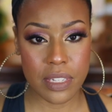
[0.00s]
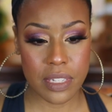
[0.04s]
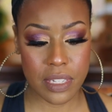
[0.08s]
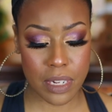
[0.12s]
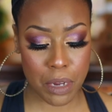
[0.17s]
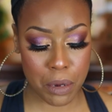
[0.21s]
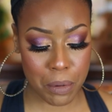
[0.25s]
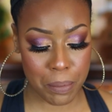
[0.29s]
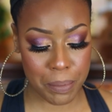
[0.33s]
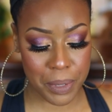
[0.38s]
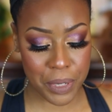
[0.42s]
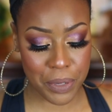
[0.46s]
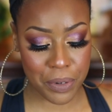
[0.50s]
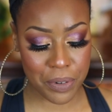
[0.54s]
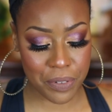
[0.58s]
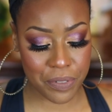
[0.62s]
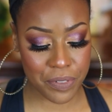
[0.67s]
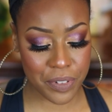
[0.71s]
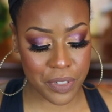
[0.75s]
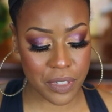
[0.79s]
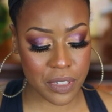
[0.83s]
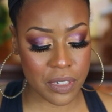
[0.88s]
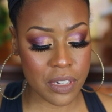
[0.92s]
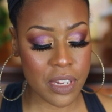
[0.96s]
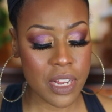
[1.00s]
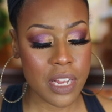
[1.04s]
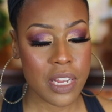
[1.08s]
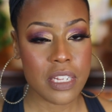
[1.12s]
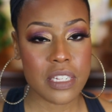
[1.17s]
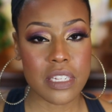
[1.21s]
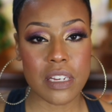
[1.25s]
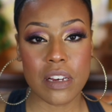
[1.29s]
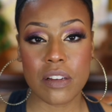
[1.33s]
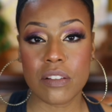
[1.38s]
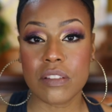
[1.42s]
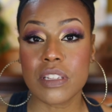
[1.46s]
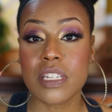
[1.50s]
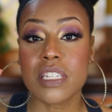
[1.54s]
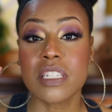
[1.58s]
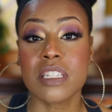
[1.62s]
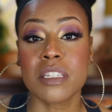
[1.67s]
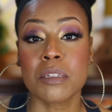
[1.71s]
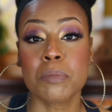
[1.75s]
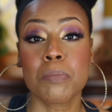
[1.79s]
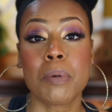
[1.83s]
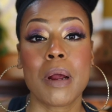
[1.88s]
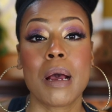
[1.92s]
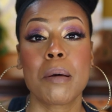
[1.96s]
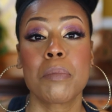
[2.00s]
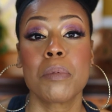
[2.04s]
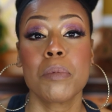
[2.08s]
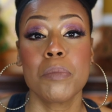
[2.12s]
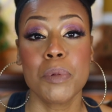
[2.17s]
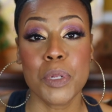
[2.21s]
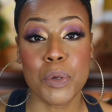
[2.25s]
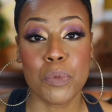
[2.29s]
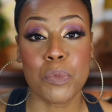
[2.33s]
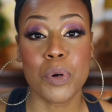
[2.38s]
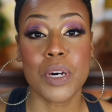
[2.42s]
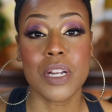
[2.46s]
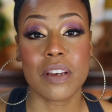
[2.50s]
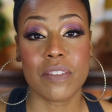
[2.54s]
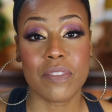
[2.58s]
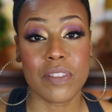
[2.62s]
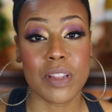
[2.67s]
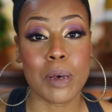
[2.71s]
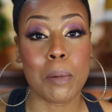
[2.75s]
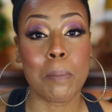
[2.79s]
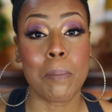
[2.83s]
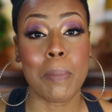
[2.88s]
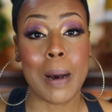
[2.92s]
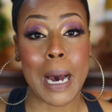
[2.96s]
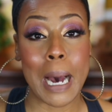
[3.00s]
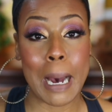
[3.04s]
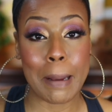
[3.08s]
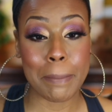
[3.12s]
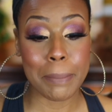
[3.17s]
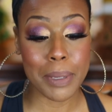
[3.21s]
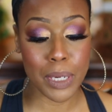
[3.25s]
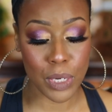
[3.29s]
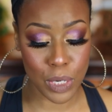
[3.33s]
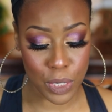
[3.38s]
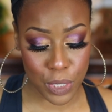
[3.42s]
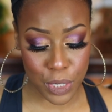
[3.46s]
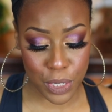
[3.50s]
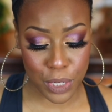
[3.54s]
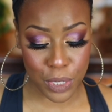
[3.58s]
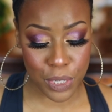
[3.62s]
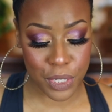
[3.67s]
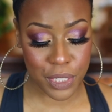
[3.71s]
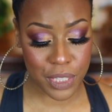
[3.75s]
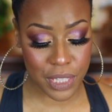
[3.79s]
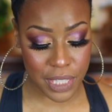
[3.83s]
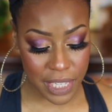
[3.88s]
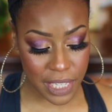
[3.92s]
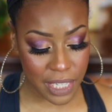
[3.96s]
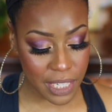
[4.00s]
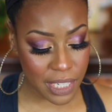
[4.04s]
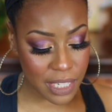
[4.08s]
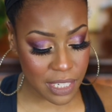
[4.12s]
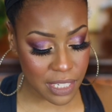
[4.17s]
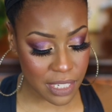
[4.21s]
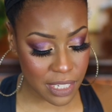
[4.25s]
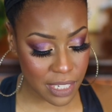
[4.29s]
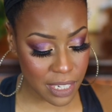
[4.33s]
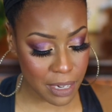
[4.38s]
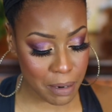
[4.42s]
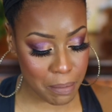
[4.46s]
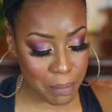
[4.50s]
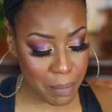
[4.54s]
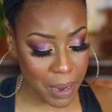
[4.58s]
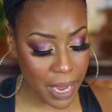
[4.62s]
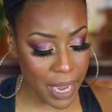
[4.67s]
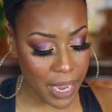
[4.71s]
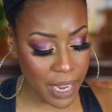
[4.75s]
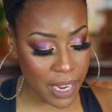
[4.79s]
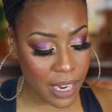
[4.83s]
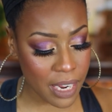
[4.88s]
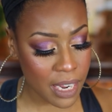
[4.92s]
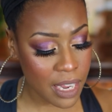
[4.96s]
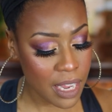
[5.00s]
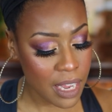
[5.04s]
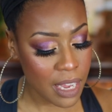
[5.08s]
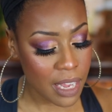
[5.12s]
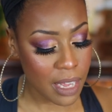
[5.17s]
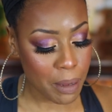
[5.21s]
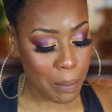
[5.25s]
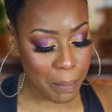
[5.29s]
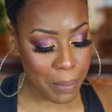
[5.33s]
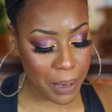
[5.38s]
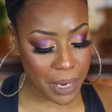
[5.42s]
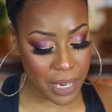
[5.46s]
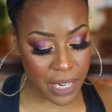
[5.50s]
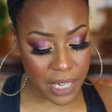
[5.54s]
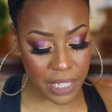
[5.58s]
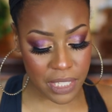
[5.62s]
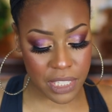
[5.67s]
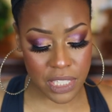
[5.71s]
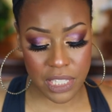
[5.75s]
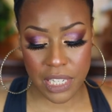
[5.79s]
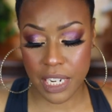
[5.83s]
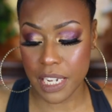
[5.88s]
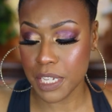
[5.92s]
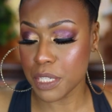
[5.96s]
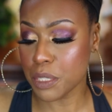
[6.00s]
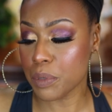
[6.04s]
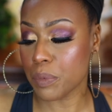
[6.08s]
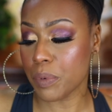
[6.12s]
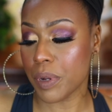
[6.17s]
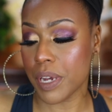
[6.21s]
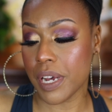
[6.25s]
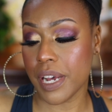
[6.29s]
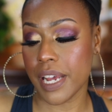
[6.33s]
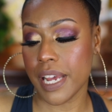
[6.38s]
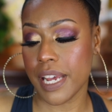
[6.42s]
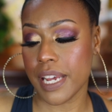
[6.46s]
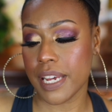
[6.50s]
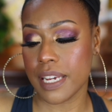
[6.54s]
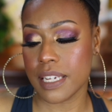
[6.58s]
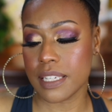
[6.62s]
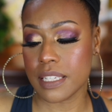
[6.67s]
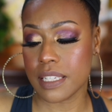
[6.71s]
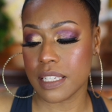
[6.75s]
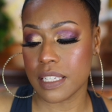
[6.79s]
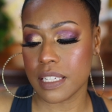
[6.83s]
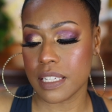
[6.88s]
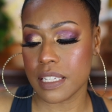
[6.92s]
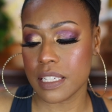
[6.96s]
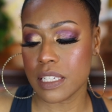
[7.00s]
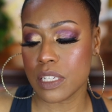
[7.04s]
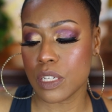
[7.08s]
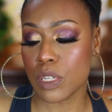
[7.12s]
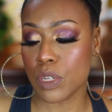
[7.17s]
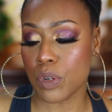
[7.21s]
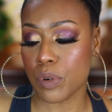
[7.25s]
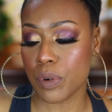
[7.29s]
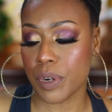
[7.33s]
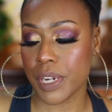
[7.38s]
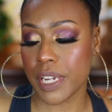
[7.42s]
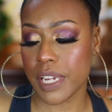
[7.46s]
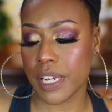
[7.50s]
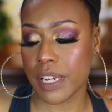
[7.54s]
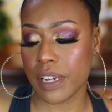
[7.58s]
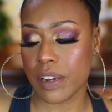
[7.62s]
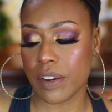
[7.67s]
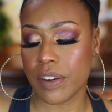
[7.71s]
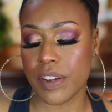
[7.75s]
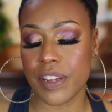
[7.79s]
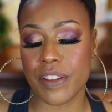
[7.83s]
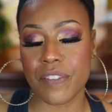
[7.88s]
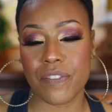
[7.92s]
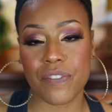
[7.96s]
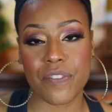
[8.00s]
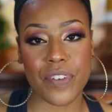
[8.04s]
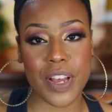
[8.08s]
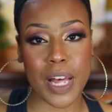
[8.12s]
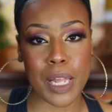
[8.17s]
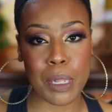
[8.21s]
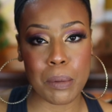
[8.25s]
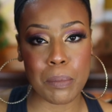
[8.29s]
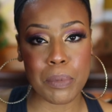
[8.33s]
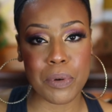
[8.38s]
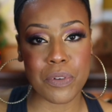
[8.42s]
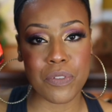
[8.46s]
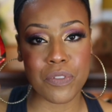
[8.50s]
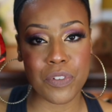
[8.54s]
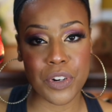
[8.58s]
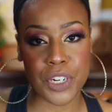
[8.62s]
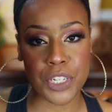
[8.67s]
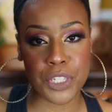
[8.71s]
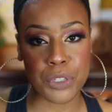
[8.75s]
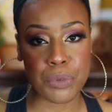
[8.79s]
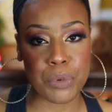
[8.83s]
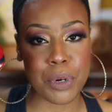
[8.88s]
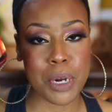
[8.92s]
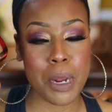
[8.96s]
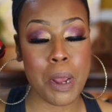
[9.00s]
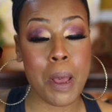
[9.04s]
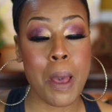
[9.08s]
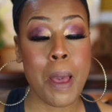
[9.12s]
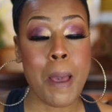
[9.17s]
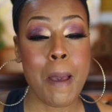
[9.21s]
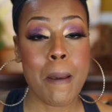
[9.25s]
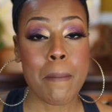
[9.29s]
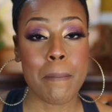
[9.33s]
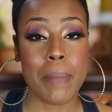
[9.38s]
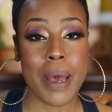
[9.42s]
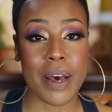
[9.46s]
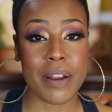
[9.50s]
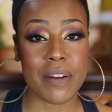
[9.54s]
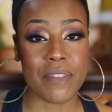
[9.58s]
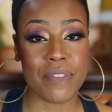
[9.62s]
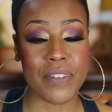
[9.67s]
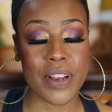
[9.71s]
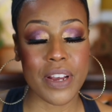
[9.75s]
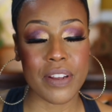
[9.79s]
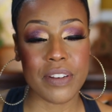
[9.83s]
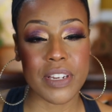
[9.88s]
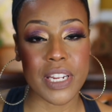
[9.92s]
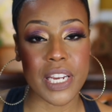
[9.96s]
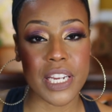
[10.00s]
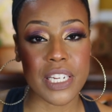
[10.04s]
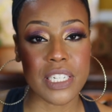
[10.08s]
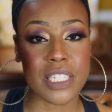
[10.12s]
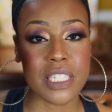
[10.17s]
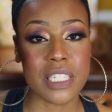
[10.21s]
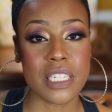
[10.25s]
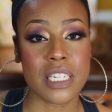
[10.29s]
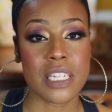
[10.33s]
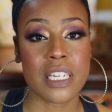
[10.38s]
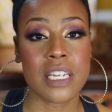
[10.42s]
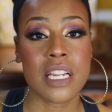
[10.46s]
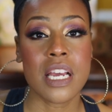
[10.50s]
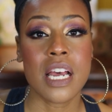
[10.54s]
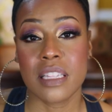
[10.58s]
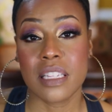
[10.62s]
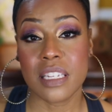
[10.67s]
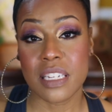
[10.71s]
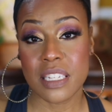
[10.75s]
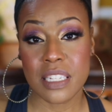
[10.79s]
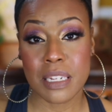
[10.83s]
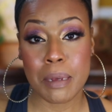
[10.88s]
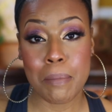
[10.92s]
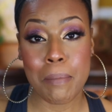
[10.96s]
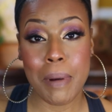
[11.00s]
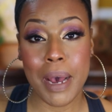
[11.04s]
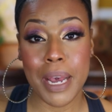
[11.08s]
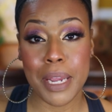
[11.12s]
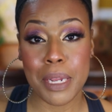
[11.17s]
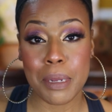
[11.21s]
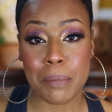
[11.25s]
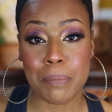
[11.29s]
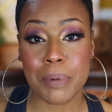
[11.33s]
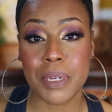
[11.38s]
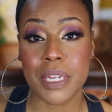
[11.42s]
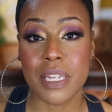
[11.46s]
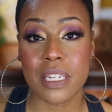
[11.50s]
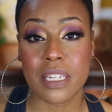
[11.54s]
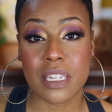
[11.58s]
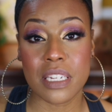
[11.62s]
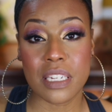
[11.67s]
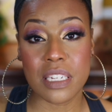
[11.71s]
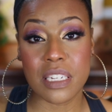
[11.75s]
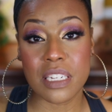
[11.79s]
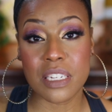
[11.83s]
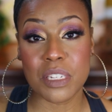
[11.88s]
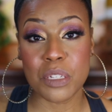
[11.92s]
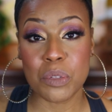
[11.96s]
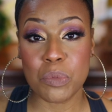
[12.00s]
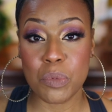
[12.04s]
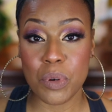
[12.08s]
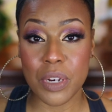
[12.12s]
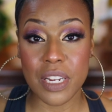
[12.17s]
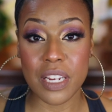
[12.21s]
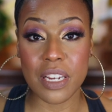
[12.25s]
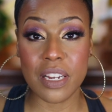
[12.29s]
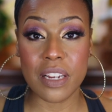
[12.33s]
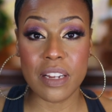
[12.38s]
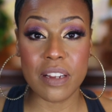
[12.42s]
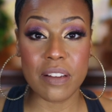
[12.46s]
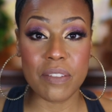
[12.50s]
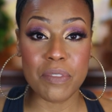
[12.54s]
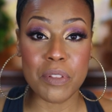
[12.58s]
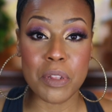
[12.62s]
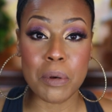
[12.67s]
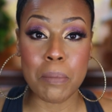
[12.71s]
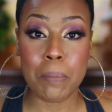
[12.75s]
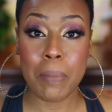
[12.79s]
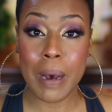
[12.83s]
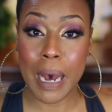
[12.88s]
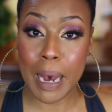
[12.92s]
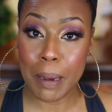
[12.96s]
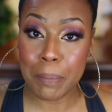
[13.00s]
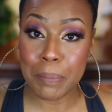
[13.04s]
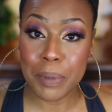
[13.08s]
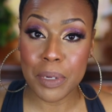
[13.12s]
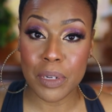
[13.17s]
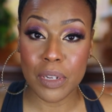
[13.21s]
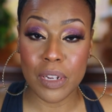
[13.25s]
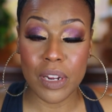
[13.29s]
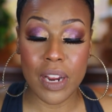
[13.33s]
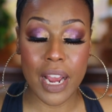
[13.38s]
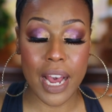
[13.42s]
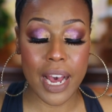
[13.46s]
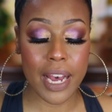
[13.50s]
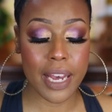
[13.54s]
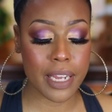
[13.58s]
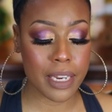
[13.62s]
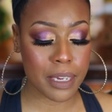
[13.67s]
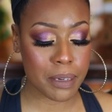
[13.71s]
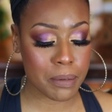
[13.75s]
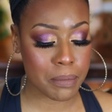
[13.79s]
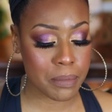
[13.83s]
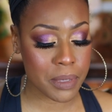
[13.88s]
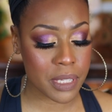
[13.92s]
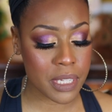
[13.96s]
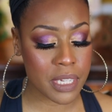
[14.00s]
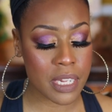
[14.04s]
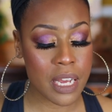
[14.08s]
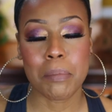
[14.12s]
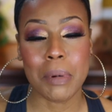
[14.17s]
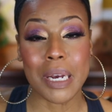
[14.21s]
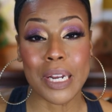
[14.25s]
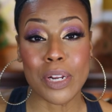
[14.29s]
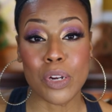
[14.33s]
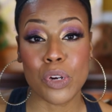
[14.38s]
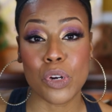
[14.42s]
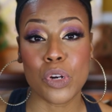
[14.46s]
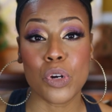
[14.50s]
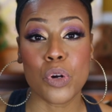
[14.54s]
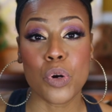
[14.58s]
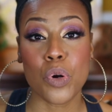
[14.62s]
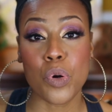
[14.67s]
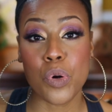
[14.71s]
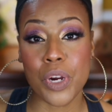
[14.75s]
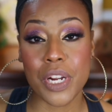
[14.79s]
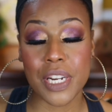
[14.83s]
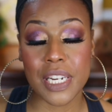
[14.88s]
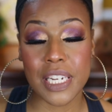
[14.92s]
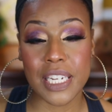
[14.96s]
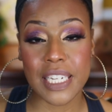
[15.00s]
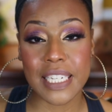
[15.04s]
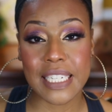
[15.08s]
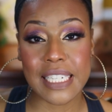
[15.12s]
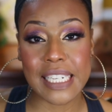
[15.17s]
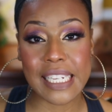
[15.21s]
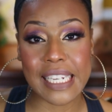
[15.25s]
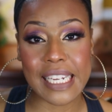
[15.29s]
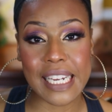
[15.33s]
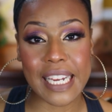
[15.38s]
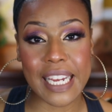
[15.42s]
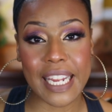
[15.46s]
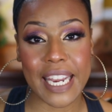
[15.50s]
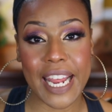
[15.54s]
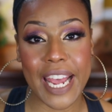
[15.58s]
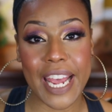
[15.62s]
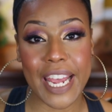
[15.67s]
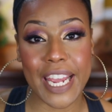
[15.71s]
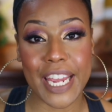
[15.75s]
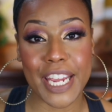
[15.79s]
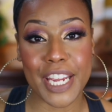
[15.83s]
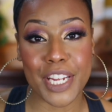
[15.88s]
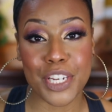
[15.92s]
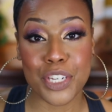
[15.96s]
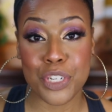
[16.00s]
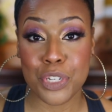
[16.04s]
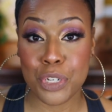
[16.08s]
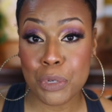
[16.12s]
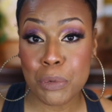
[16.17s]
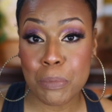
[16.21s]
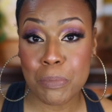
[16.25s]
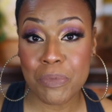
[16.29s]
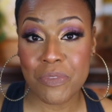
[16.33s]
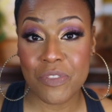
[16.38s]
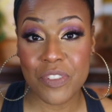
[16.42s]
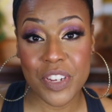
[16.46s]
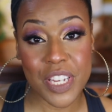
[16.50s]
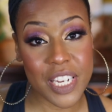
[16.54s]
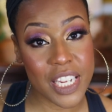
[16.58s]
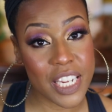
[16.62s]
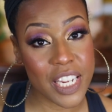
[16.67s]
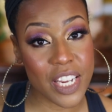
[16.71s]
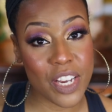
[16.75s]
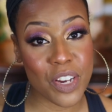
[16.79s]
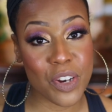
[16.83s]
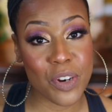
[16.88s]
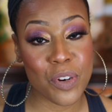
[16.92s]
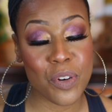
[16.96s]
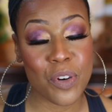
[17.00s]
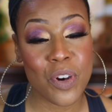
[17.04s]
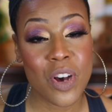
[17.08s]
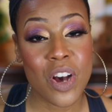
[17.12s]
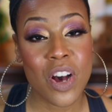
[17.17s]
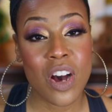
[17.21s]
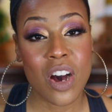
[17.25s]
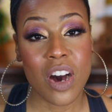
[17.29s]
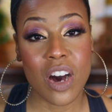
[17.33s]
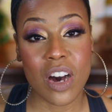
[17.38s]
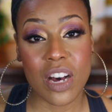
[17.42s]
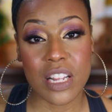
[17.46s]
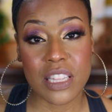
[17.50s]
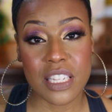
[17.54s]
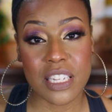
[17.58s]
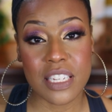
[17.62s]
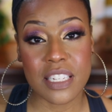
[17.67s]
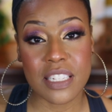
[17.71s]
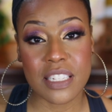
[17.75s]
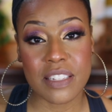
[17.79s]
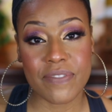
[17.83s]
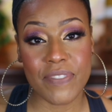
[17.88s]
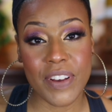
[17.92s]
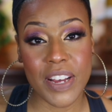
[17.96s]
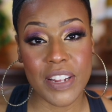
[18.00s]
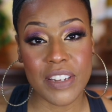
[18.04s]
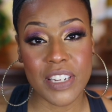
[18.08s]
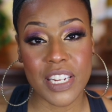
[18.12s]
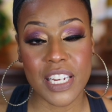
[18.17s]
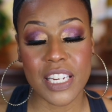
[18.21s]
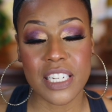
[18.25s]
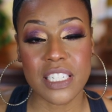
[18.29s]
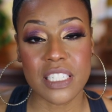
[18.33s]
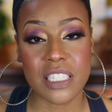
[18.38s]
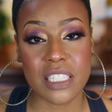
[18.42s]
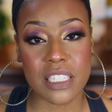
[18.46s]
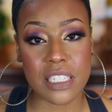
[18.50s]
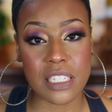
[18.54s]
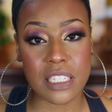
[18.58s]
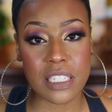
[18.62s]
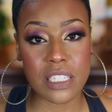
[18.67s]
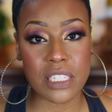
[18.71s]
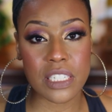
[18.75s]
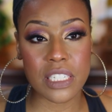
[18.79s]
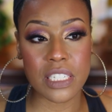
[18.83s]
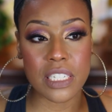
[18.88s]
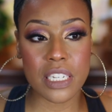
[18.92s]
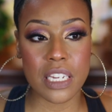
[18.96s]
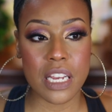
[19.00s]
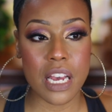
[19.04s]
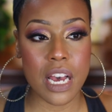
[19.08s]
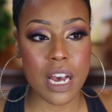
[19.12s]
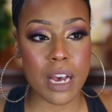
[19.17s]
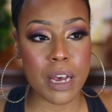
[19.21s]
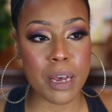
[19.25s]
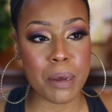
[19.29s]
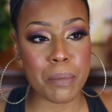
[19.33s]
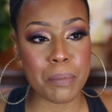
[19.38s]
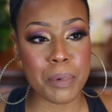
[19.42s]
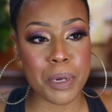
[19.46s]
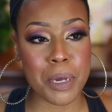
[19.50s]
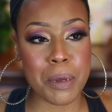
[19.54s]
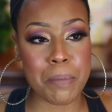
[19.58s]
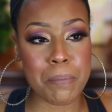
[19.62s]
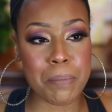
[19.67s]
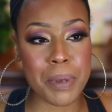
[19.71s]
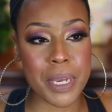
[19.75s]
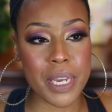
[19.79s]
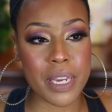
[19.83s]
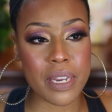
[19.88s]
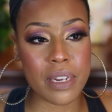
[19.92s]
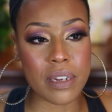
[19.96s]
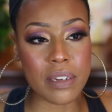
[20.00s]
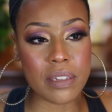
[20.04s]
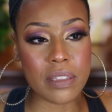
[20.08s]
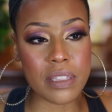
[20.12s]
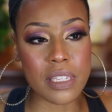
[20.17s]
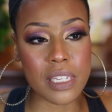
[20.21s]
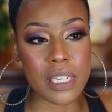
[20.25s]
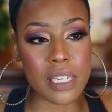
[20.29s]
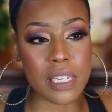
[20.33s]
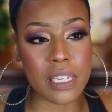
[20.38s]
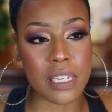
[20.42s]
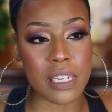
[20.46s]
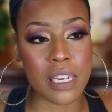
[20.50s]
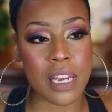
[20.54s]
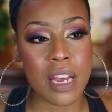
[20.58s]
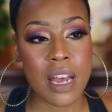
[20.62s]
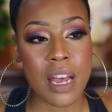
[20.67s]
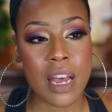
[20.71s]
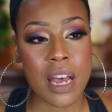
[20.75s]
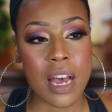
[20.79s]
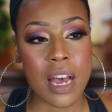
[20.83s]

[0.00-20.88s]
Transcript: so beautiful. So this is probably one of the popular things in my bunch as well as this L'Oreal Infallible Freshwear Powder Foundation. This in my opinion is one of the popular items. My girl Courtney did a dupe video on this foundation. She um, compared the